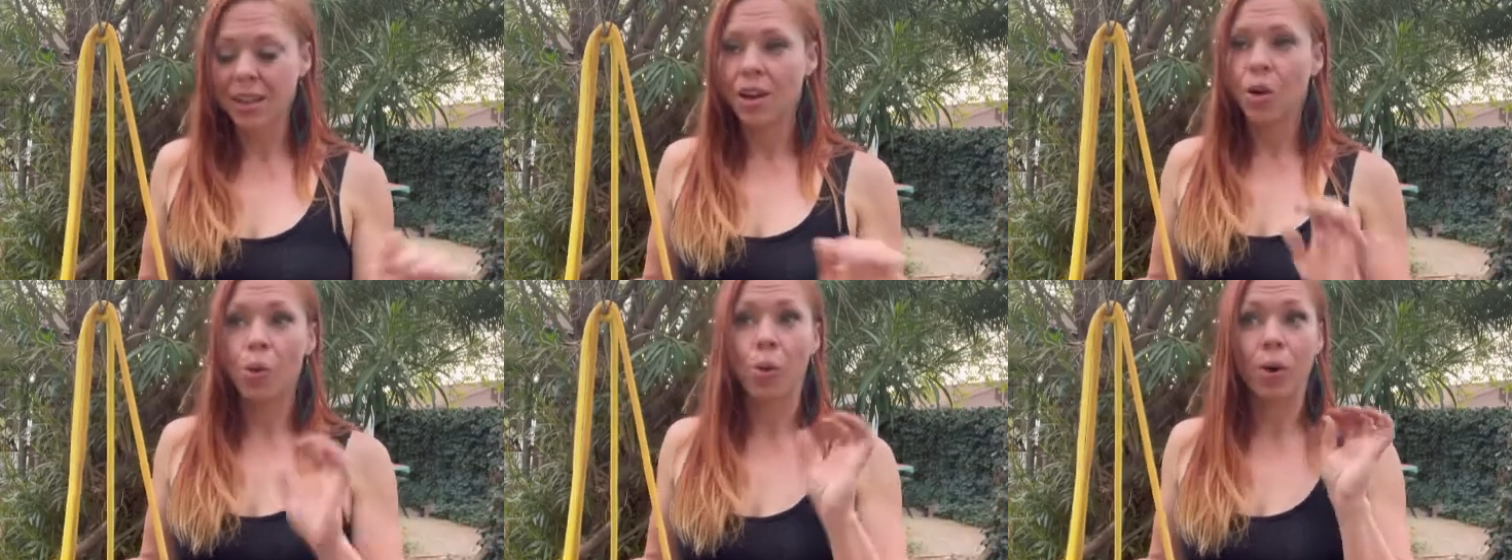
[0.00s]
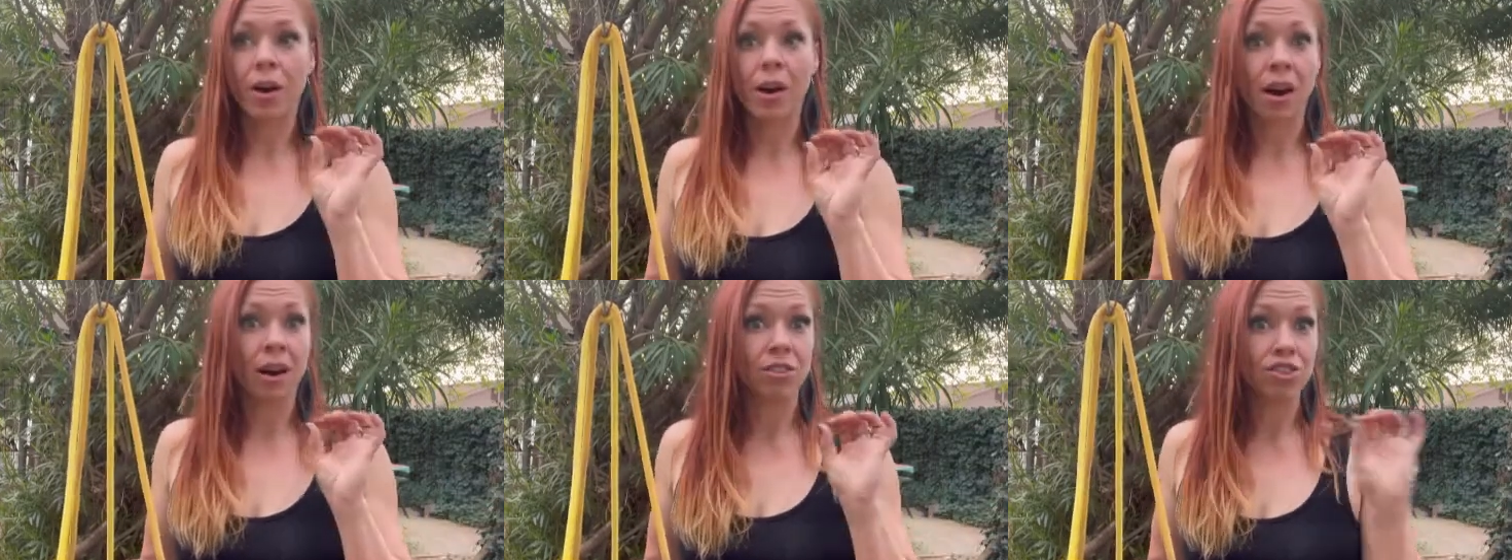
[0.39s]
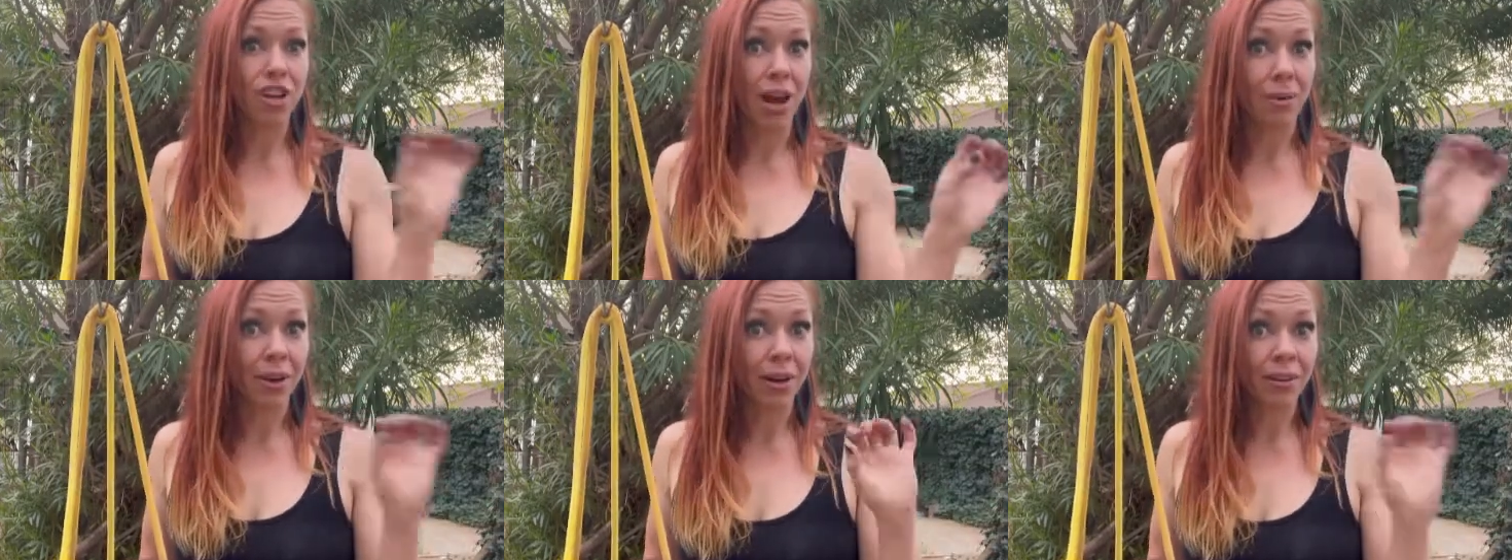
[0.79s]
or
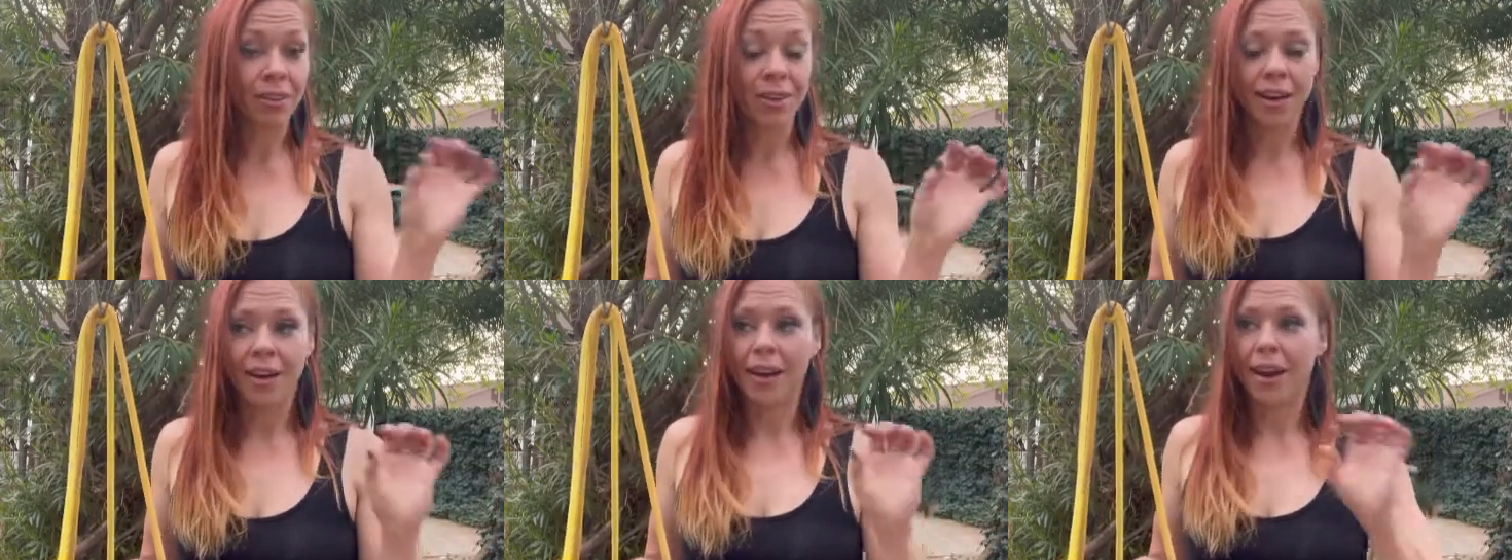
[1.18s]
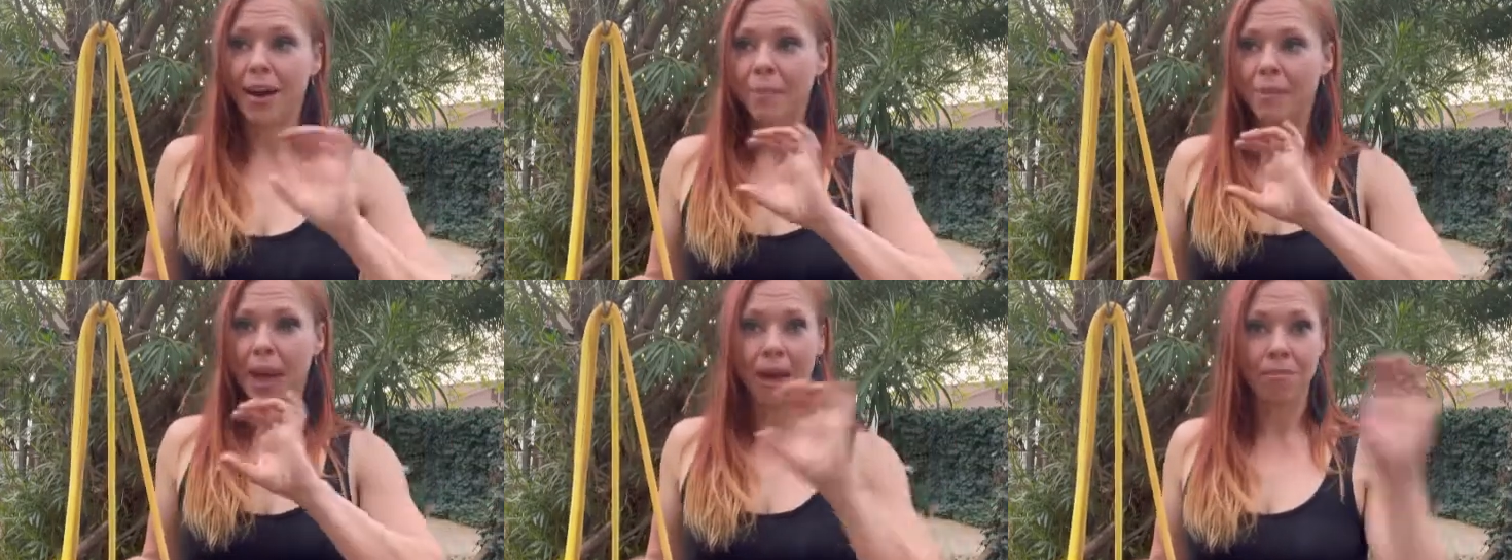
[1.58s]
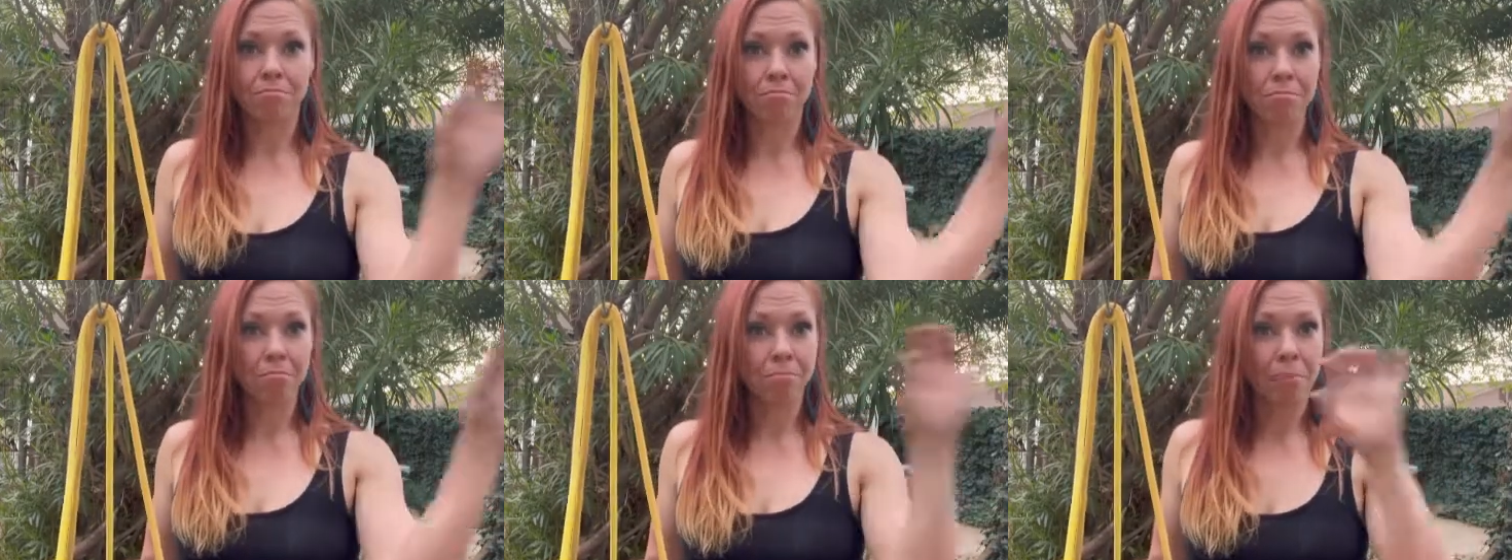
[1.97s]
shower. Um, that
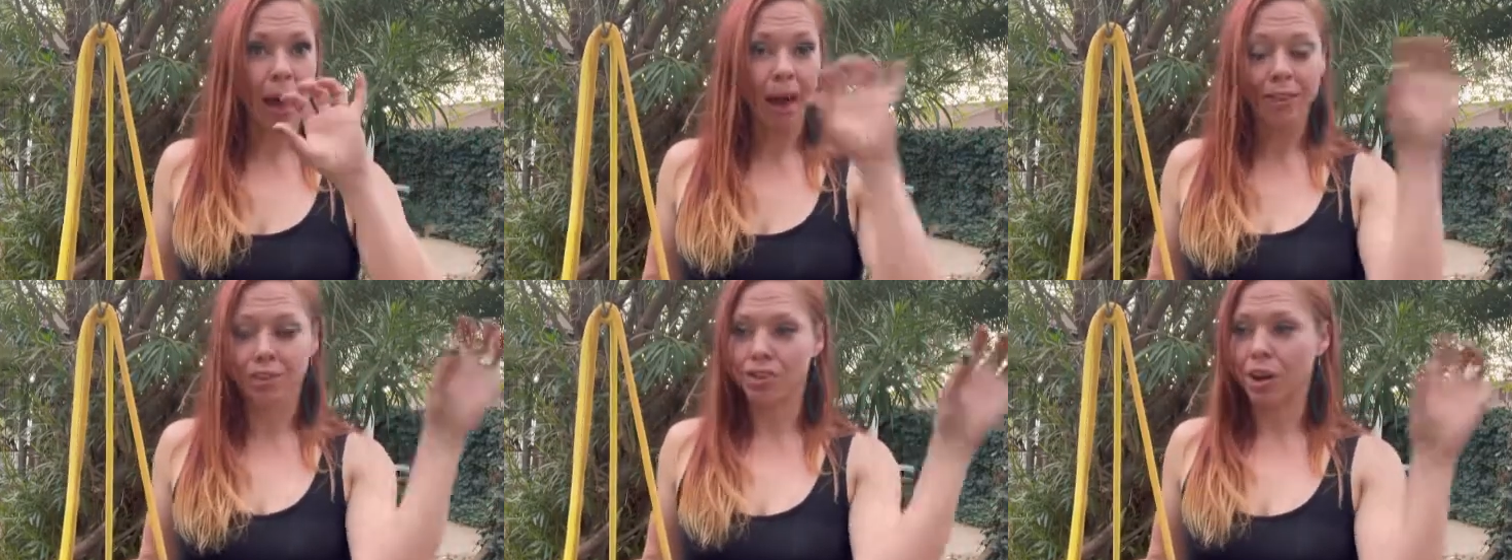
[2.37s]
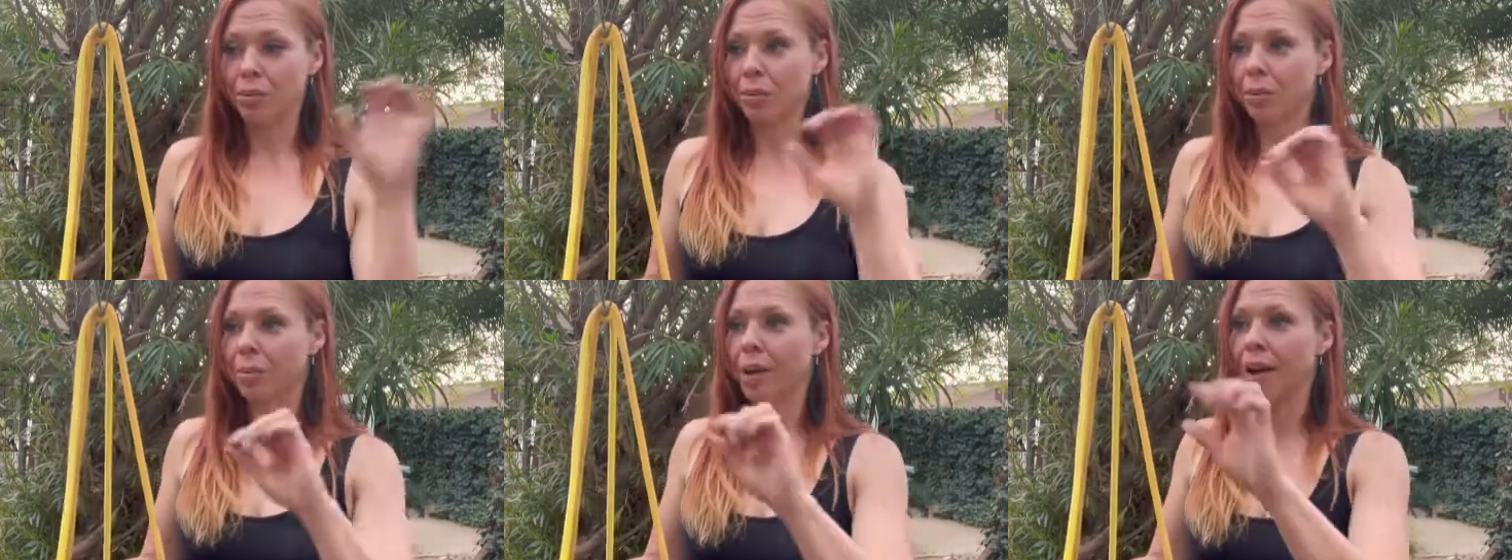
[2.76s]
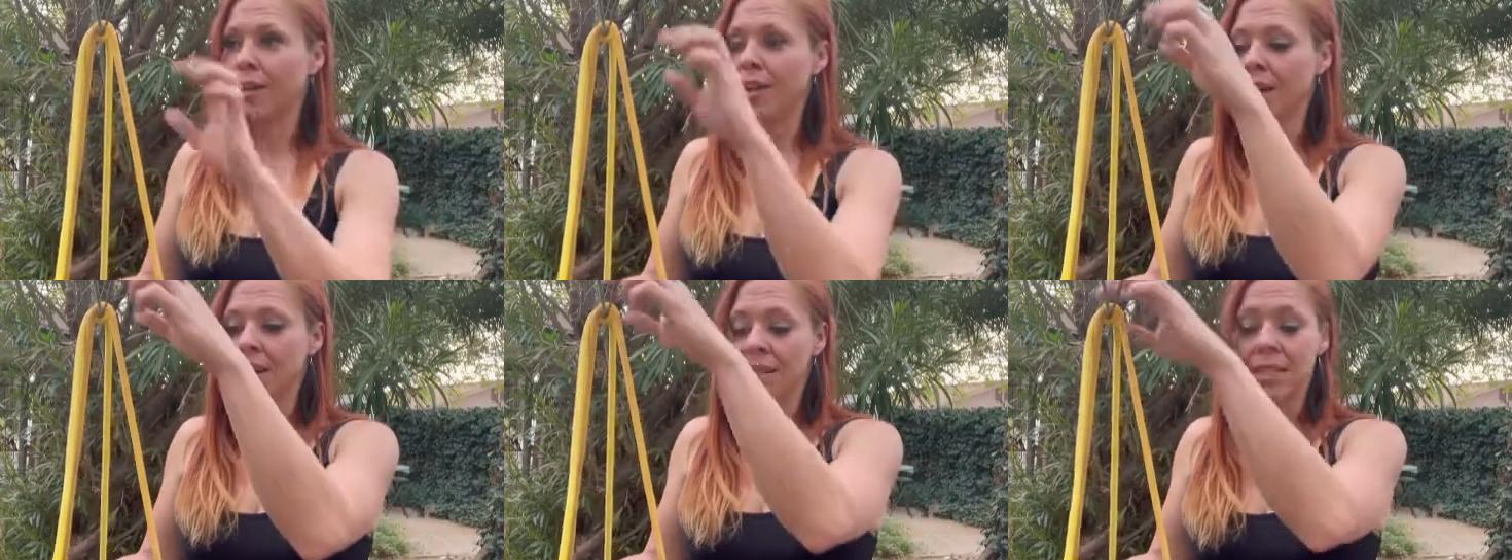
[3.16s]
bath shower rod
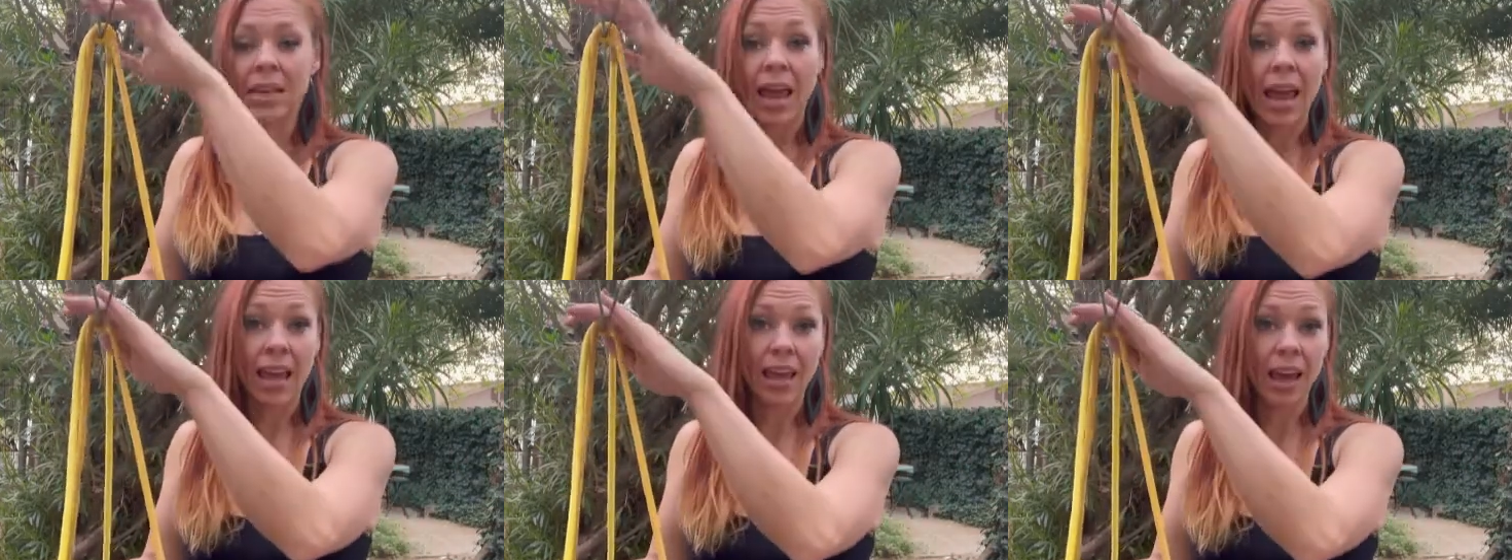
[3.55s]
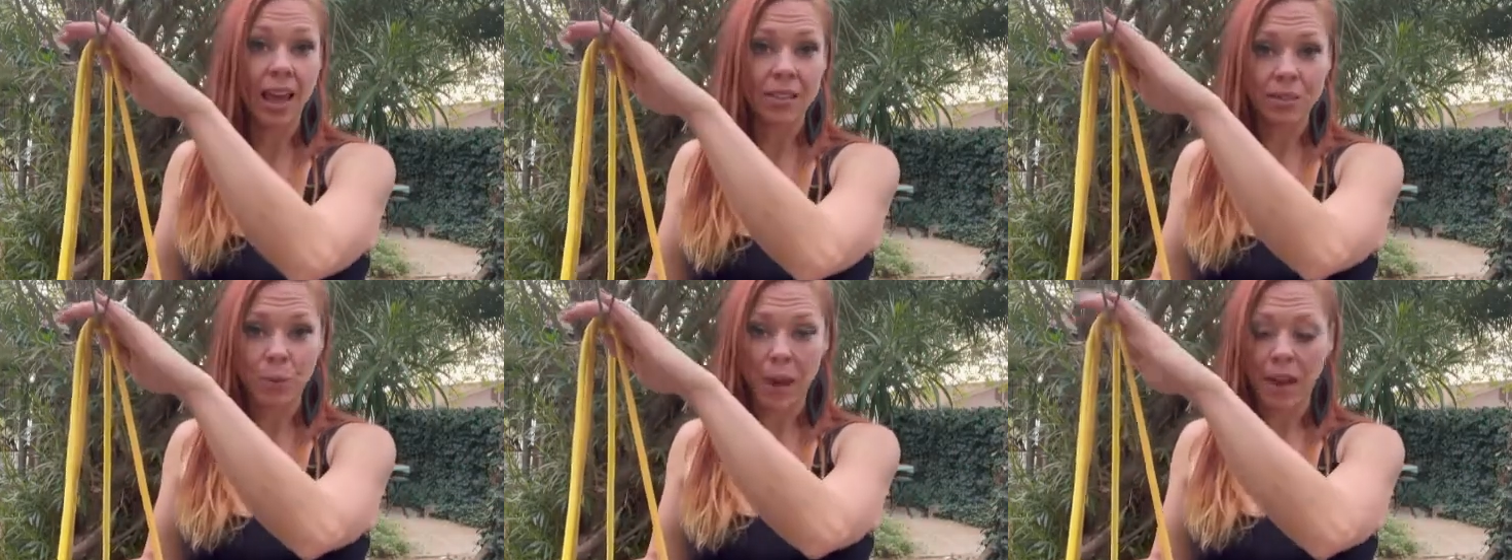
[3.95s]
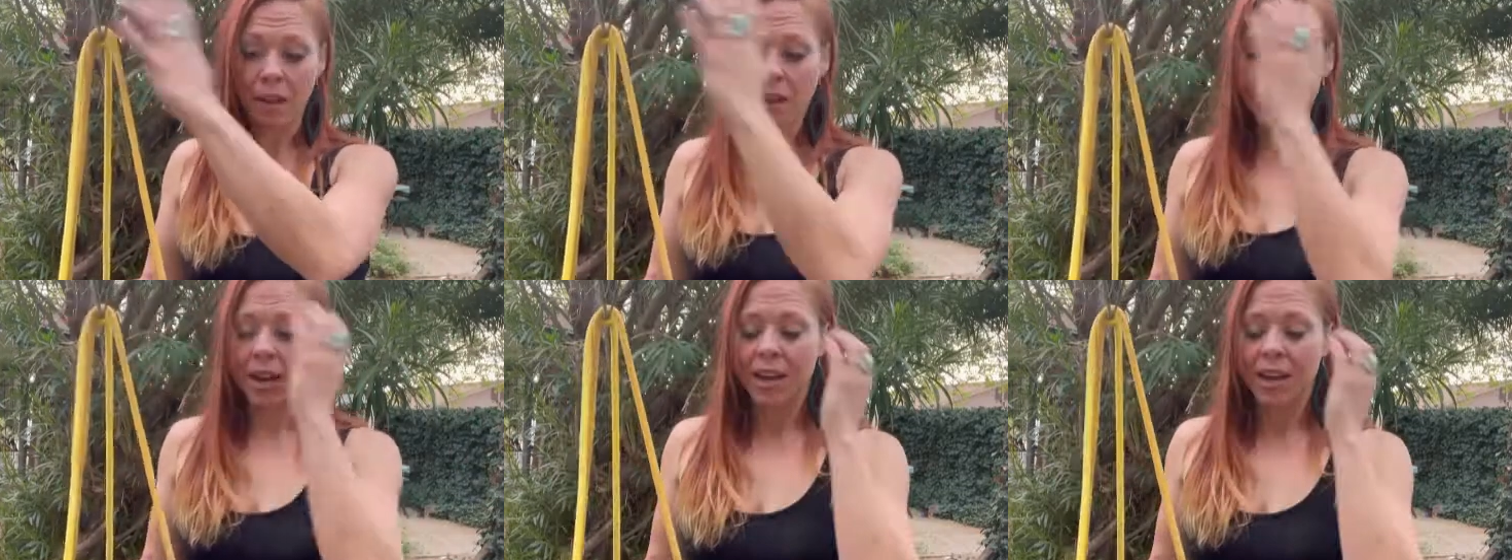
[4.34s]
to hang it as well.